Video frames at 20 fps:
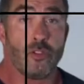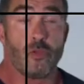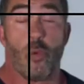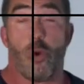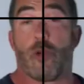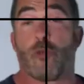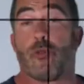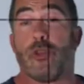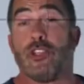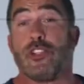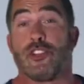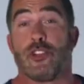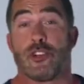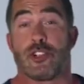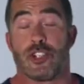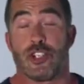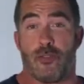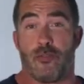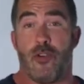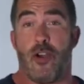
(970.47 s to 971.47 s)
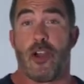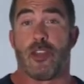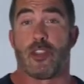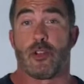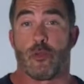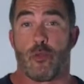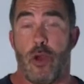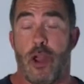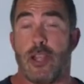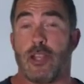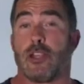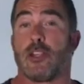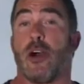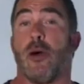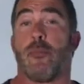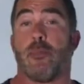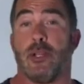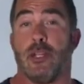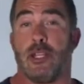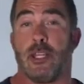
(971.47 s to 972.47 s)
So when researching to find the right
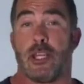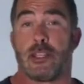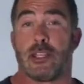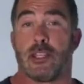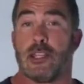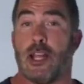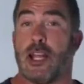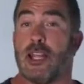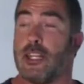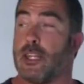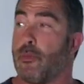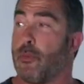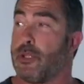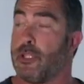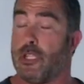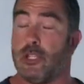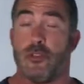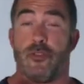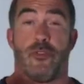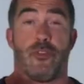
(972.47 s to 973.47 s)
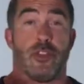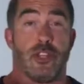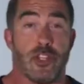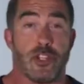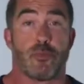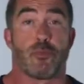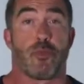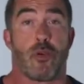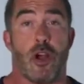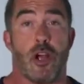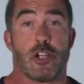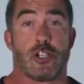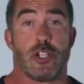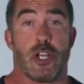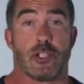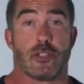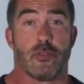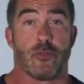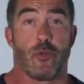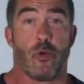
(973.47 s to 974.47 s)
company to get the lighting that we needed for this
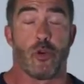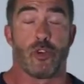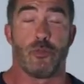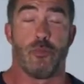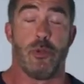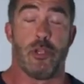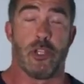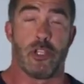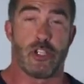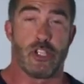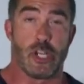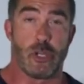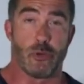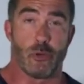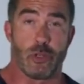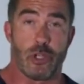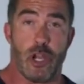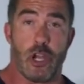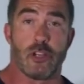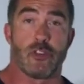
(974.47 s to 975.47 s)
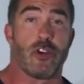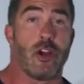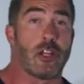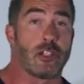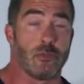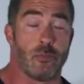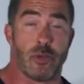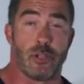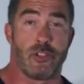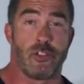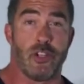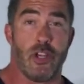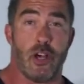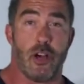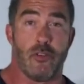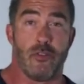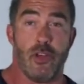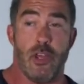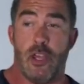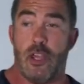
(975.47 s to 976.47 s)
project, of course being a general contractor
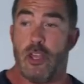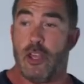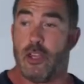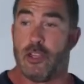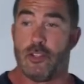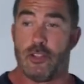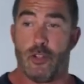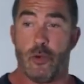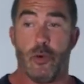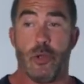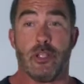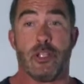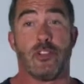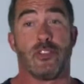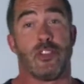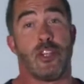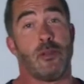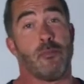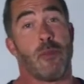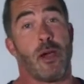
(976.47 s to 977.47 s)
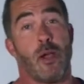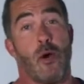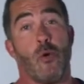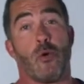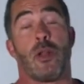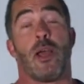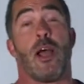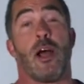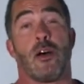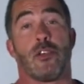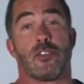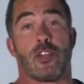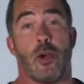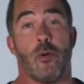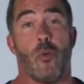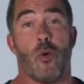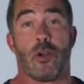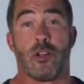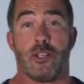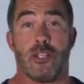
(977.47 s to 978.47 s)
myself and doing this in my own house, I
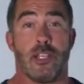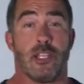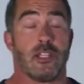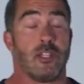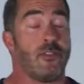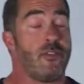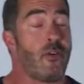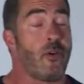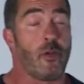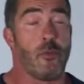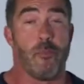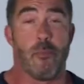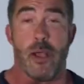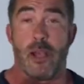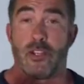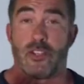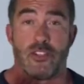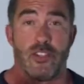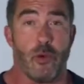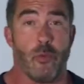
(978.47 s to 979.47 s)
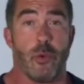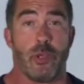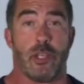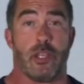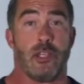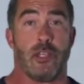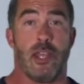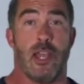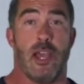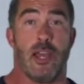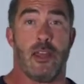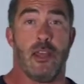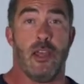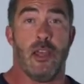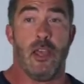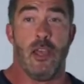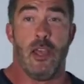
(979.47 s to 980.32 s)
wanted to get the very best that we can get.